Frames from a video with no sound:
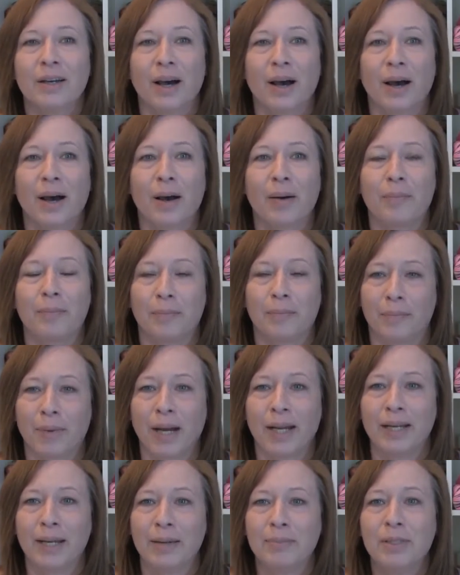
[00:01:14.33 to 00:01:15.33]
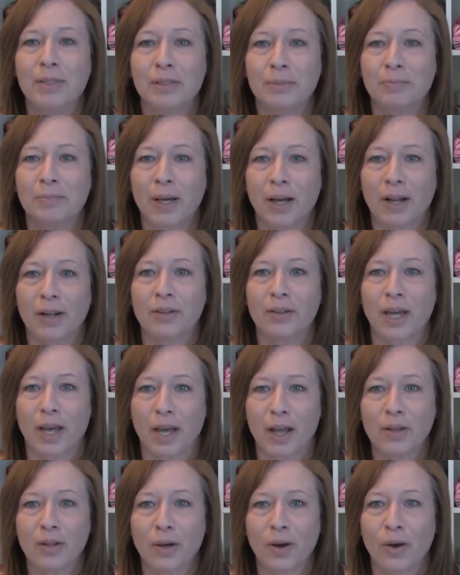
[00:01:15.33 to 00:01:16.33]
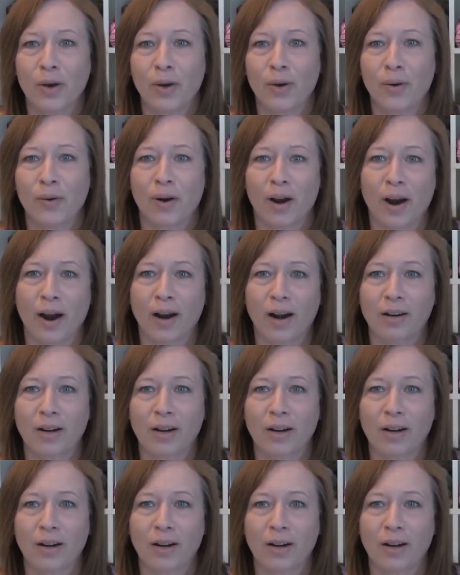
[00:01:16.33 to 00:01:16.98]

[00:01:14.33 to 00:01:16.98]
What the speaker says: My name is spelled L-O-R-R-I-E.